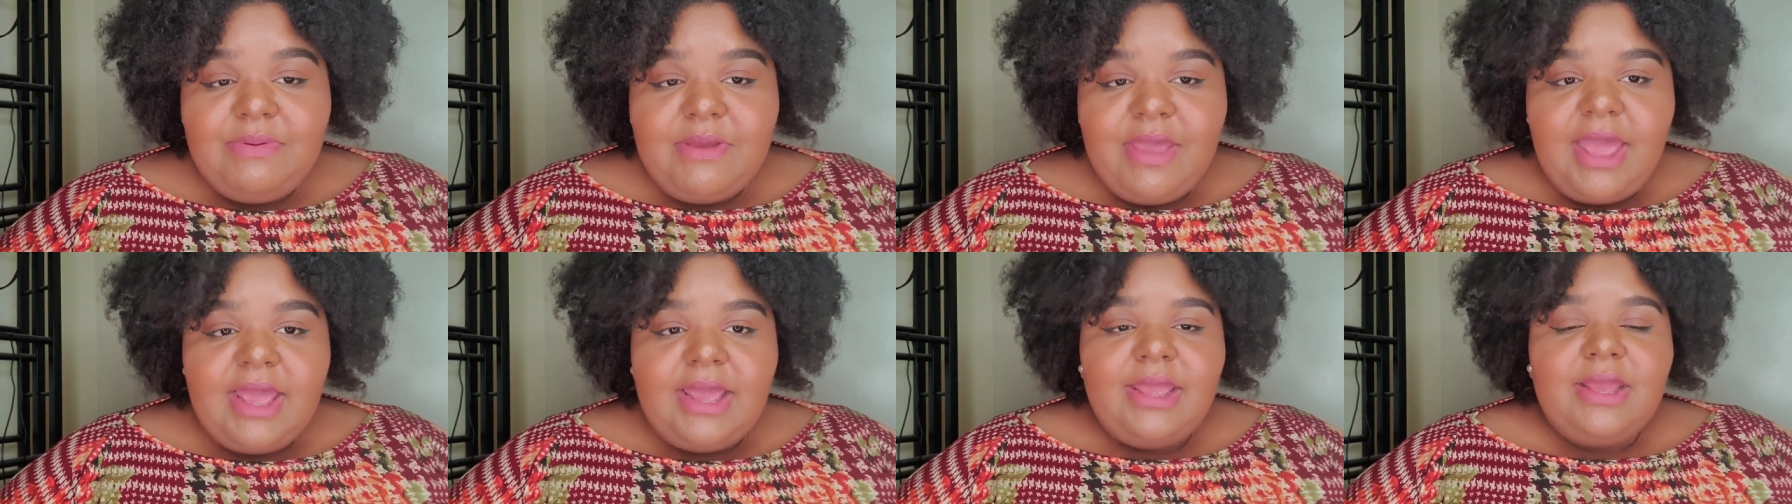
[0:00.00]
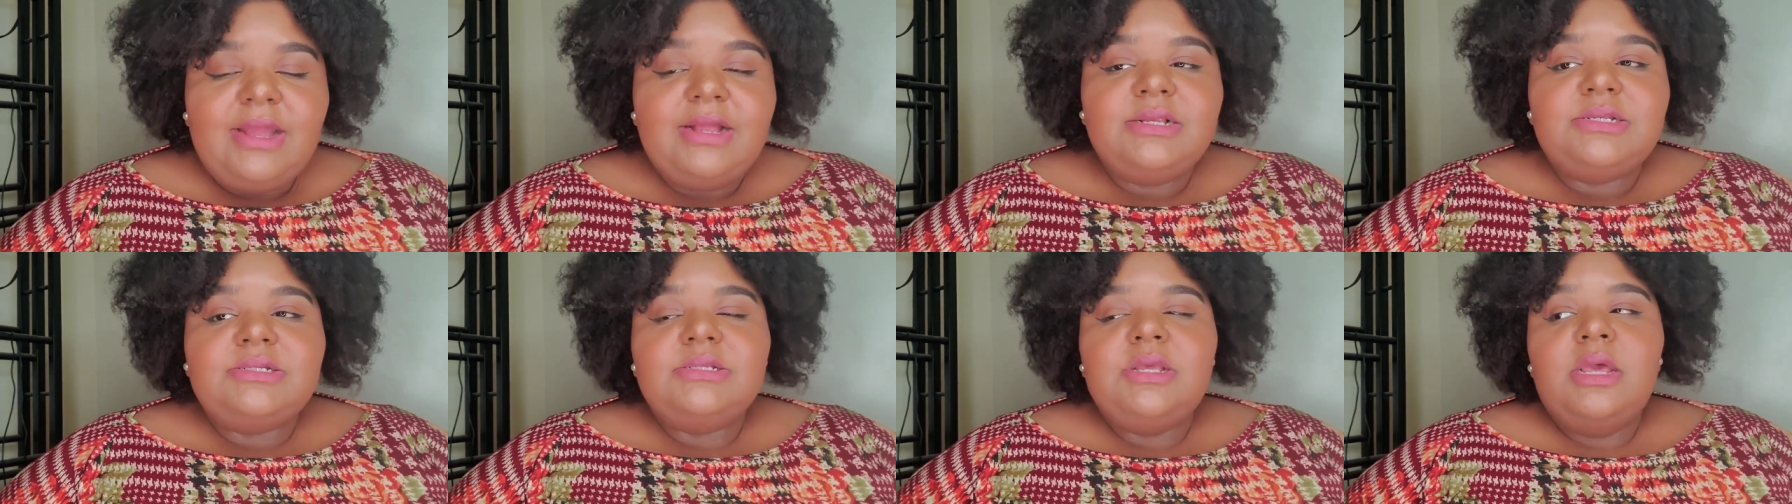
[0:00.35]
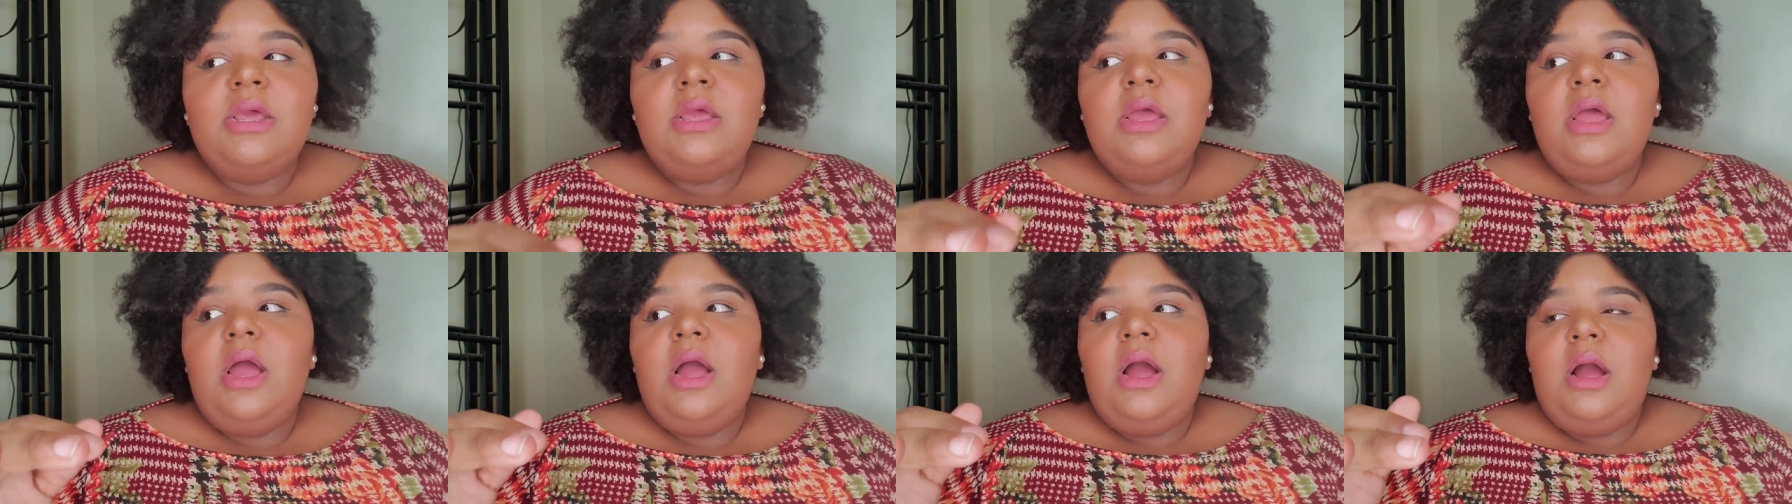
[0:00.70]
packaged.
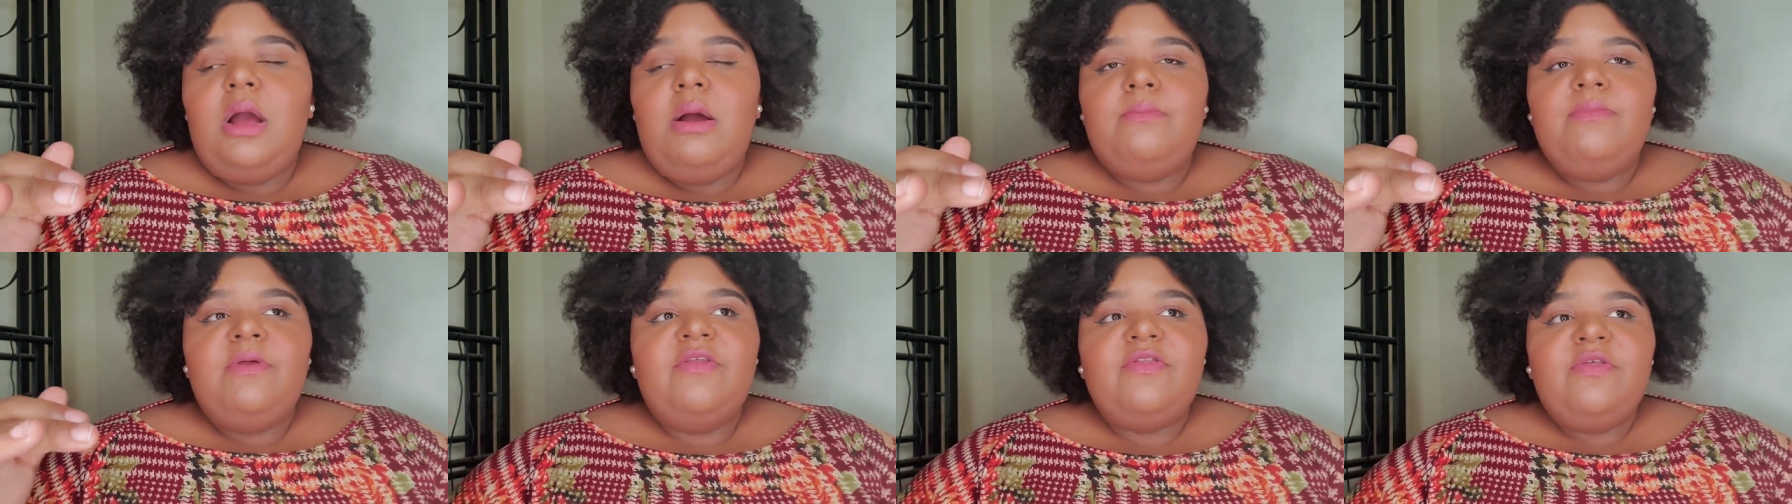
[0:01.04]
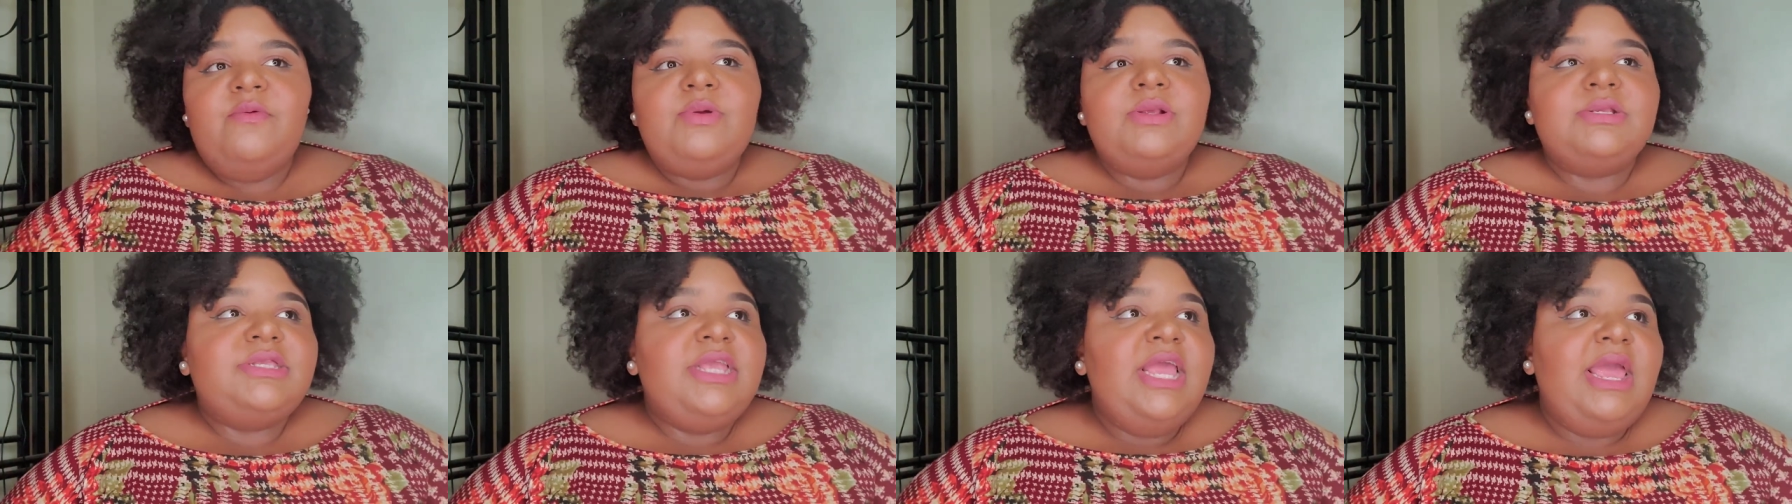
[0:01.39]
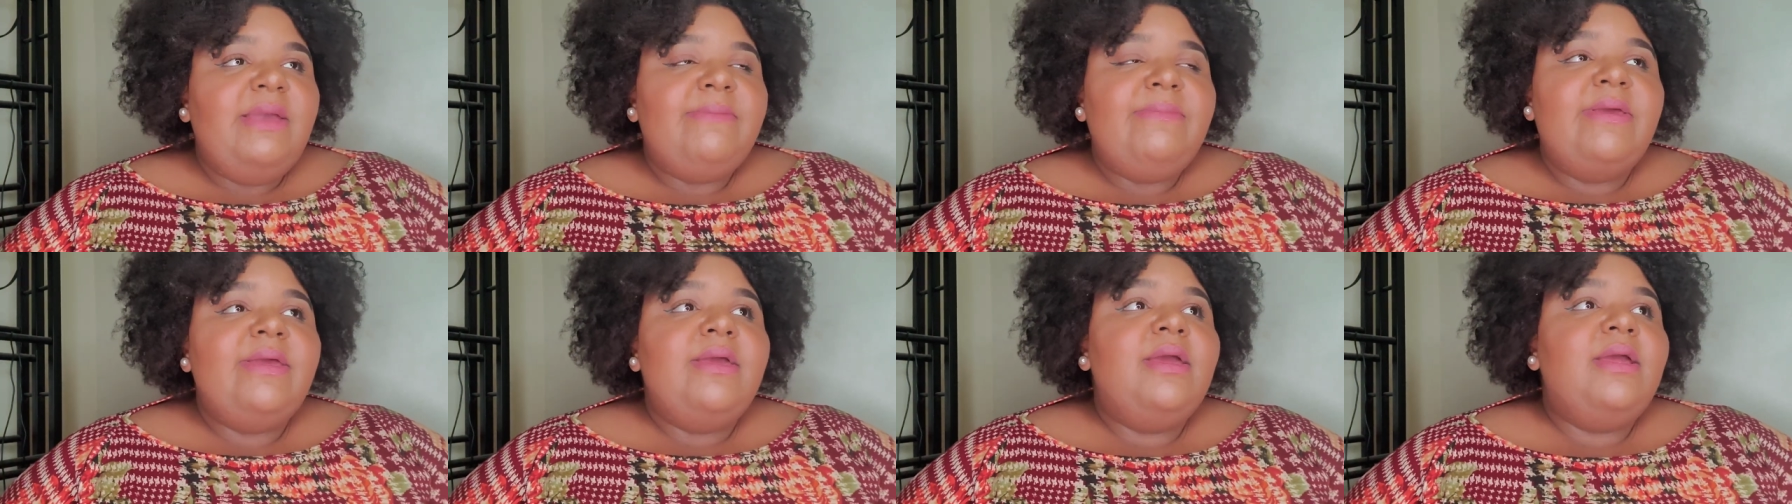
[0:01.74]
Um, nothing was
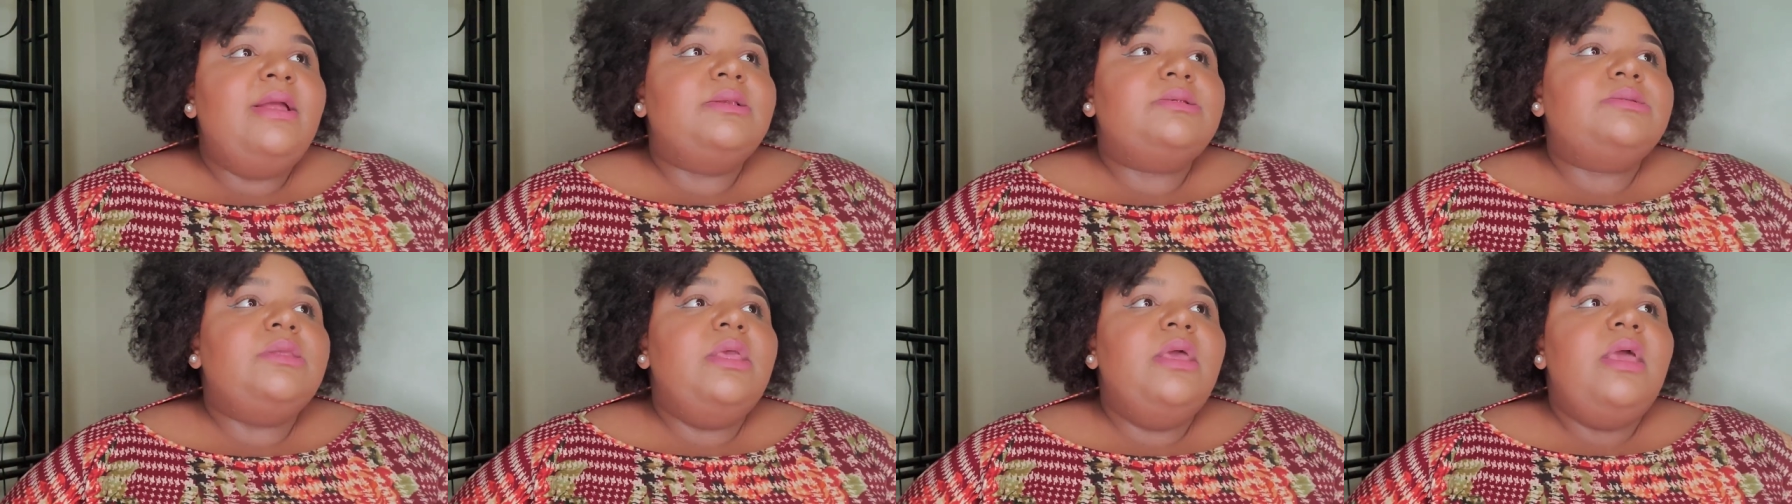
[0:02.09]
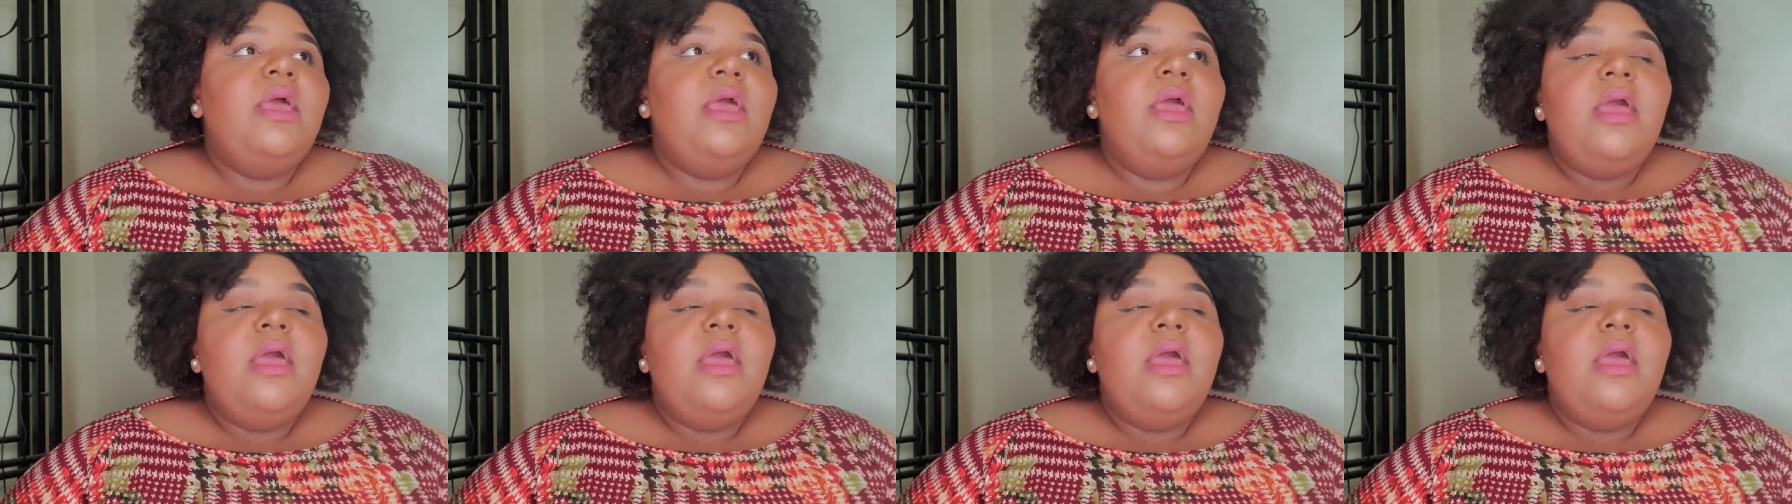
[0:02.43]
damaged.